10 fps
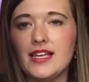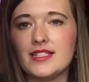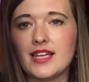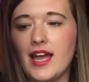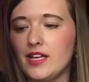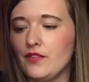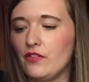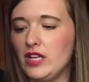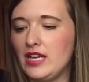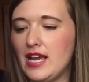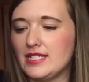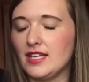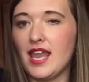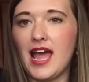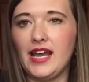It's kind of a really nice
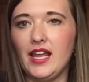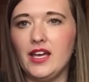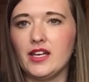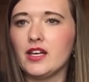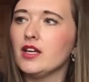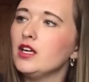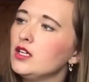lilac